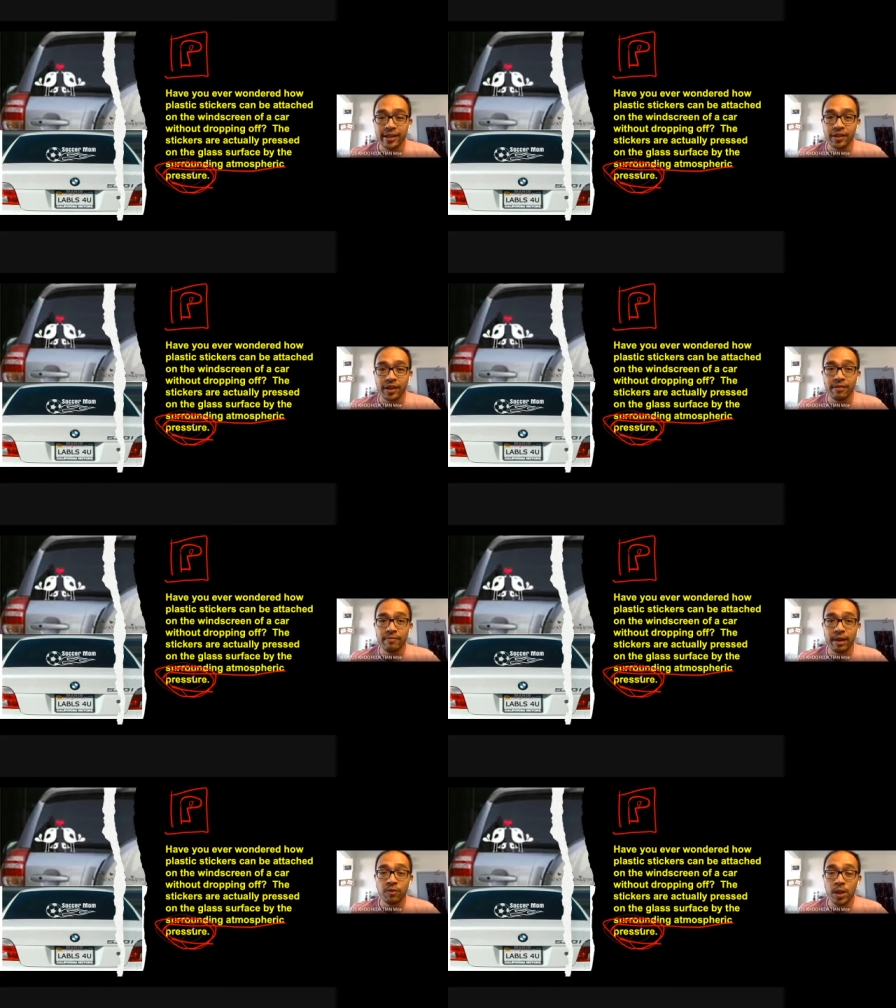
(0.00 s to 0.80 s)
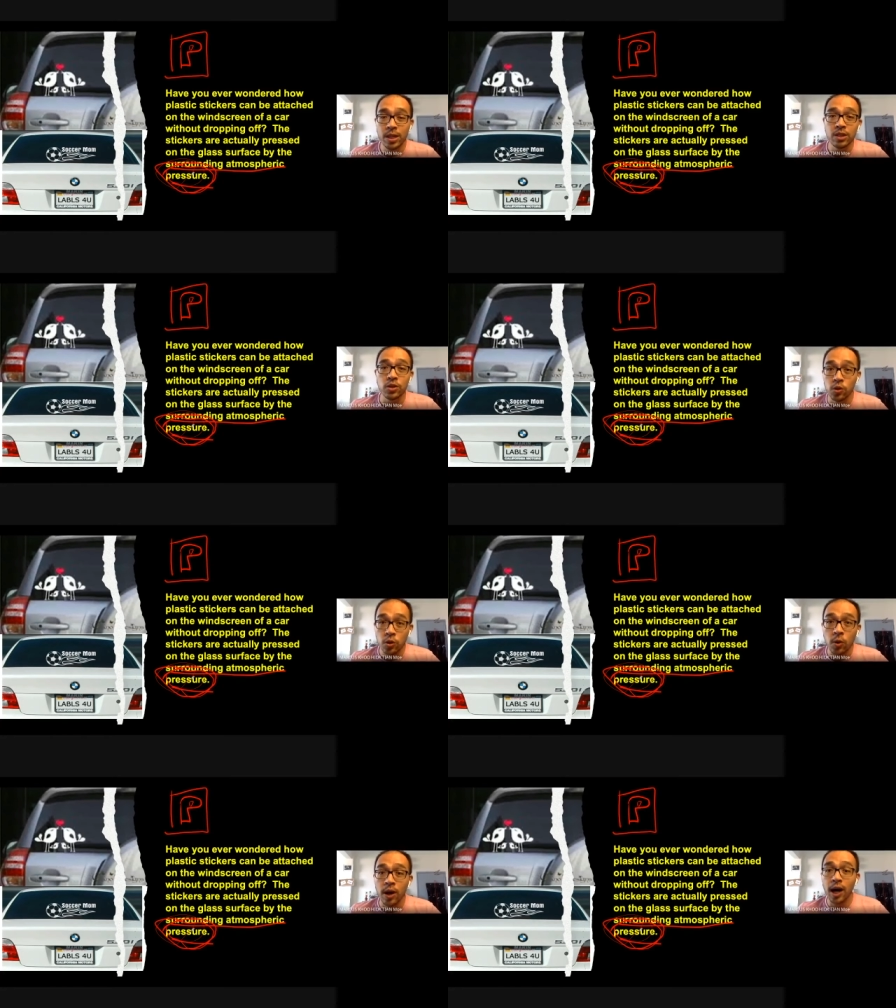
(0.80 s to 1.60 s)
Okay, but once you
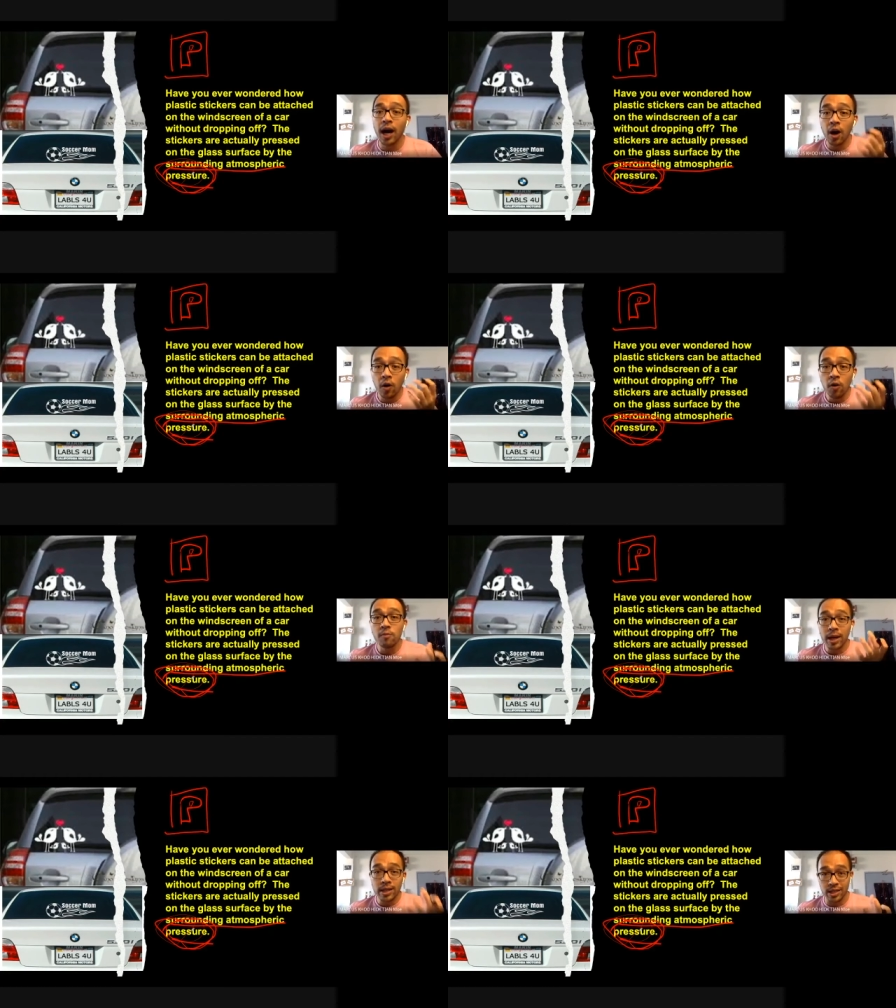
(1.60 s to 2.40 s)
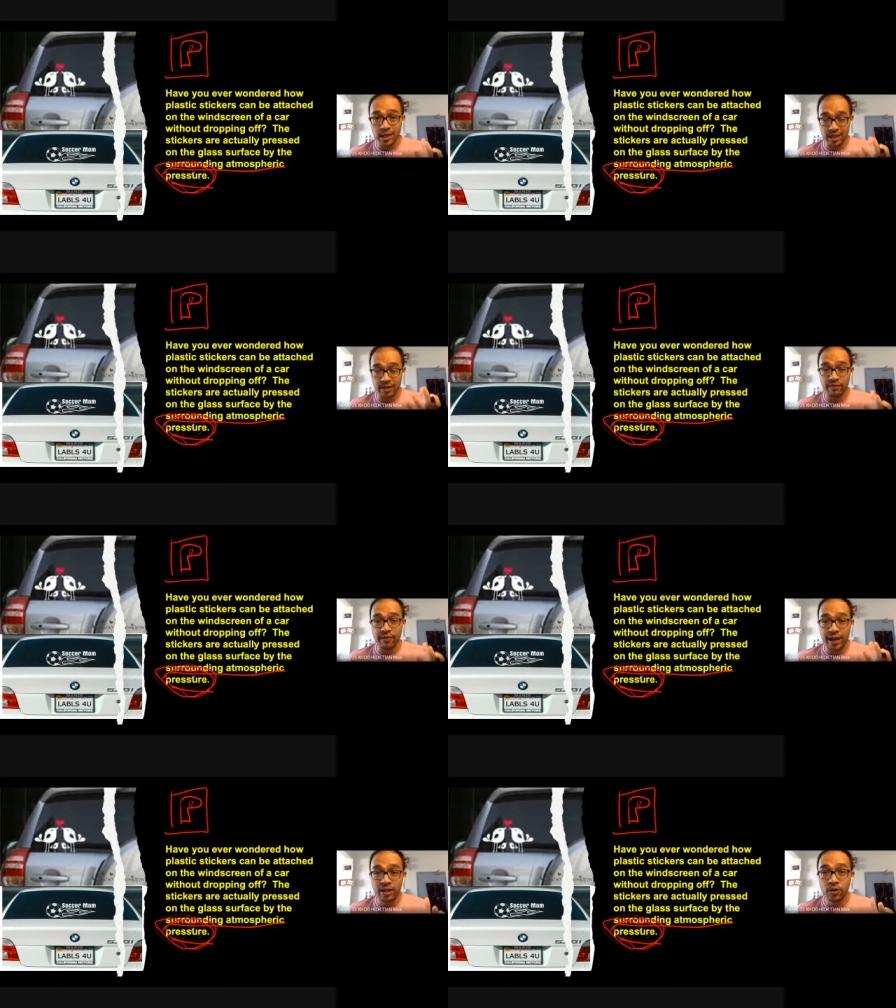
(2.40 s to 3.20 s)
know how much is the
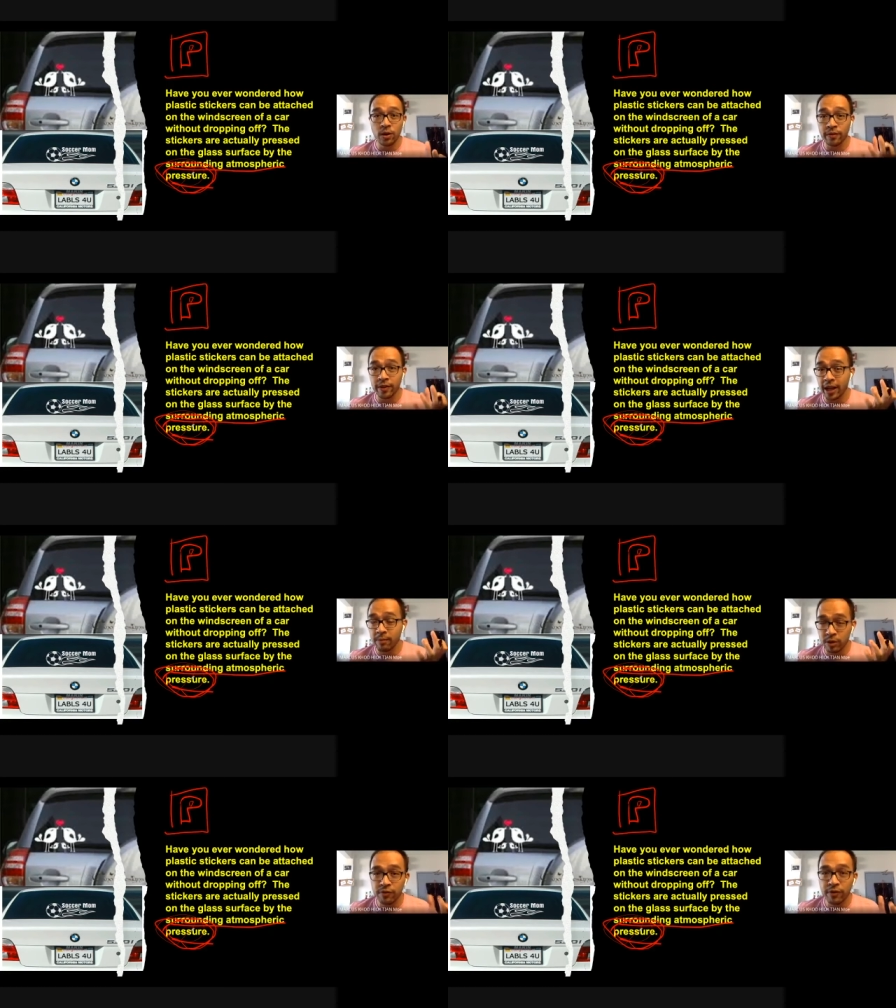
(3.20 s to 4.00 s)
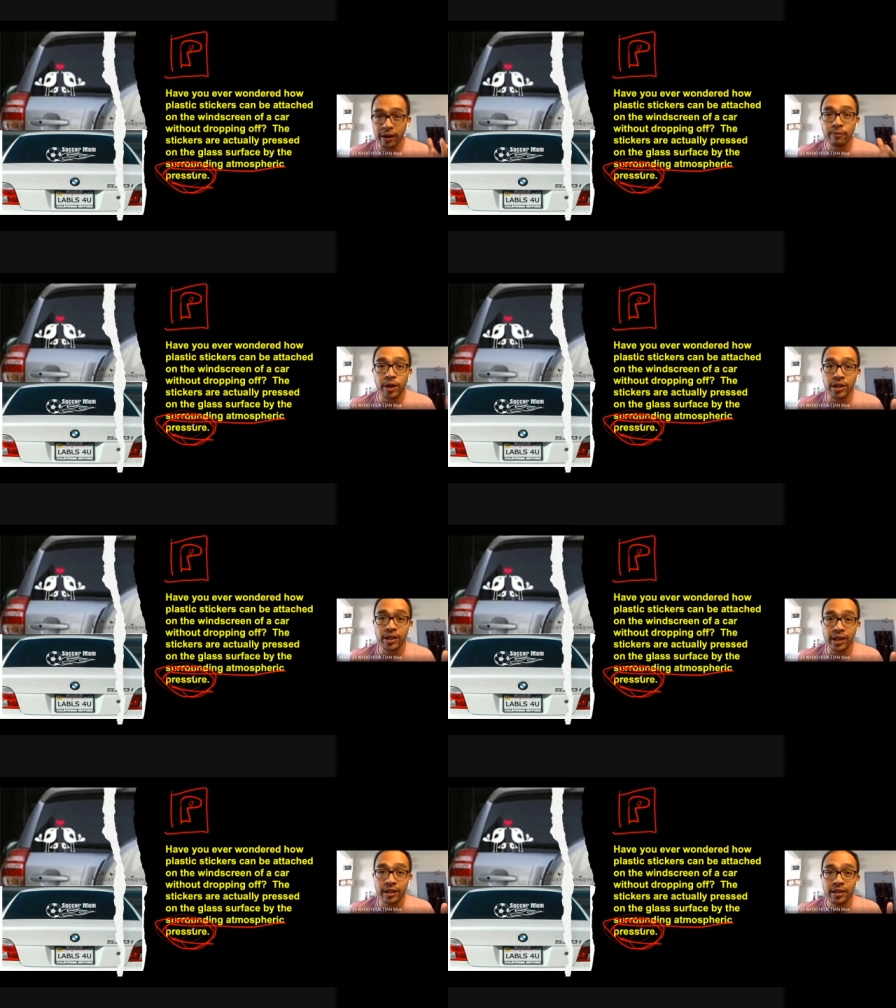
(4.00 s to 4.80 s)
value of the atmospheric pressure
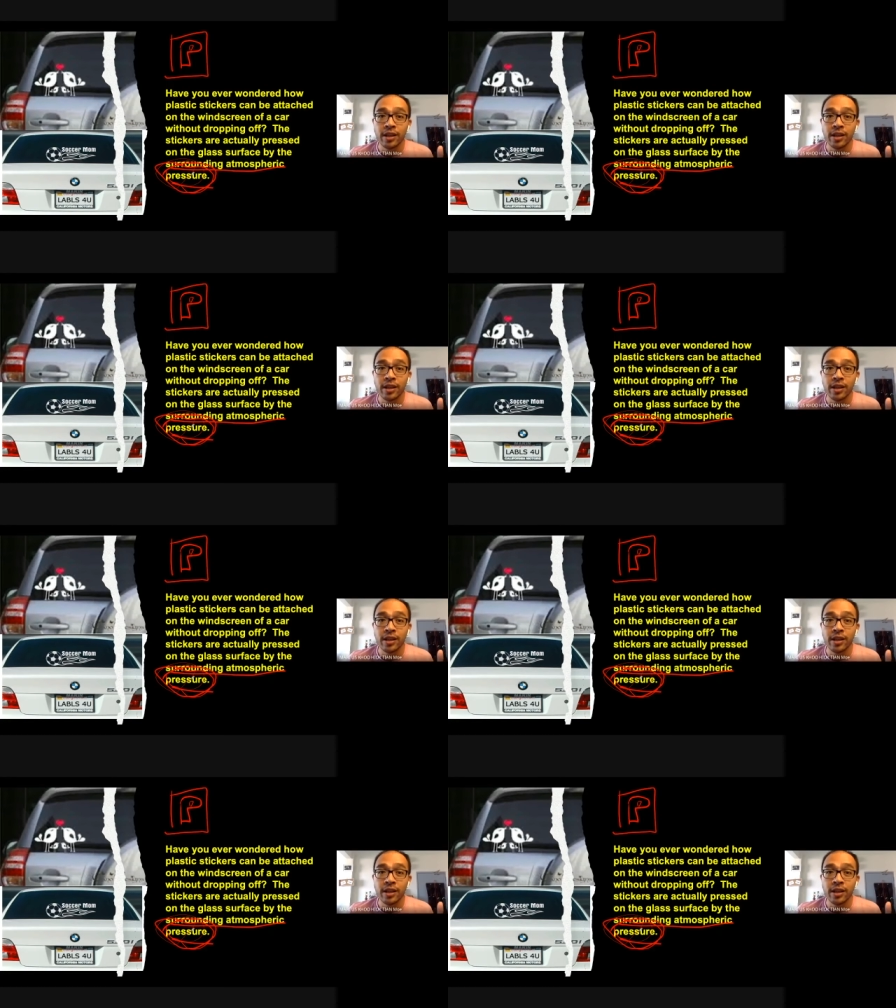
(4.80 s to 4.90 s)
kan,